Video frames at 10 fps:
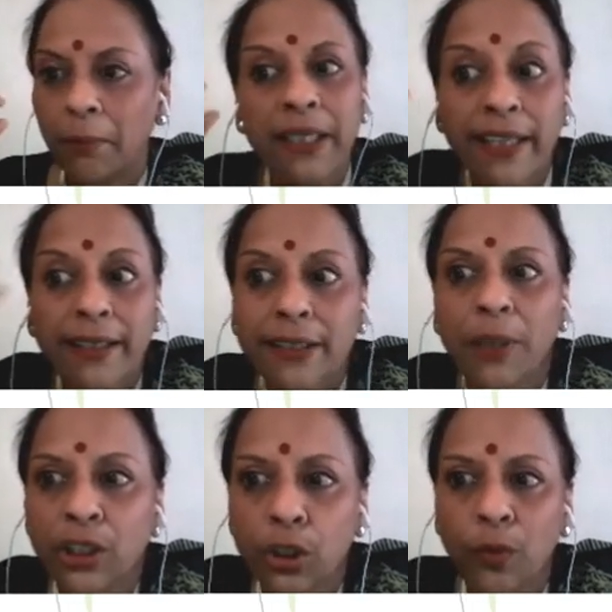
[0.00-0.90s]
but there is
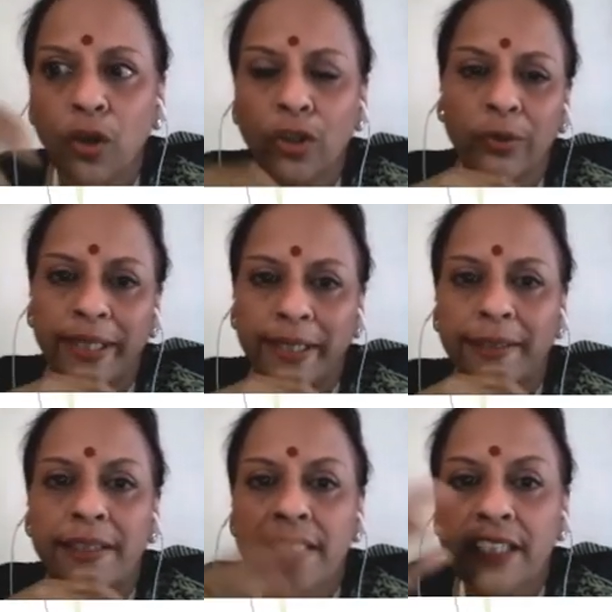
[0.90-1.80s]
much more to it
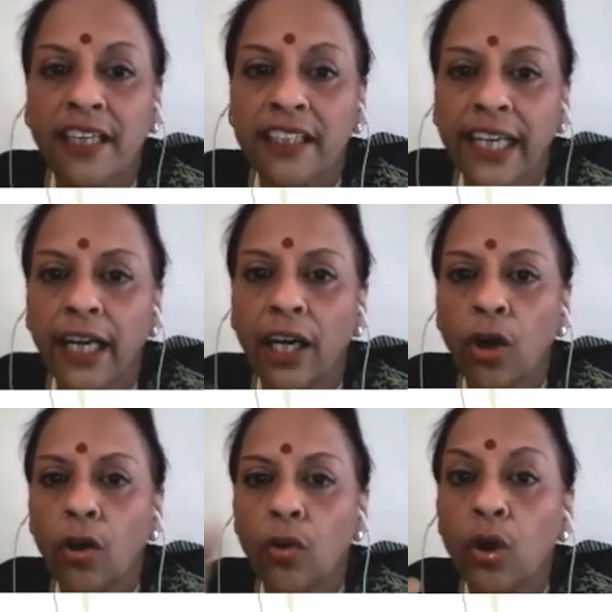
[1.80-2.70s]
skirting
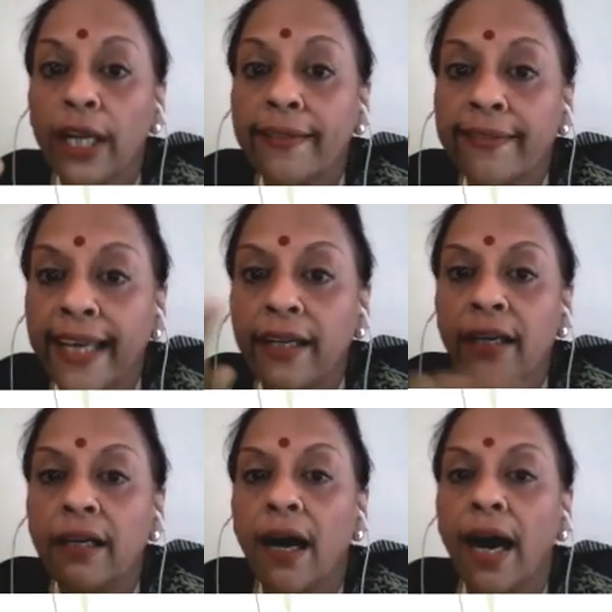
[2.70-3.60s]
along only then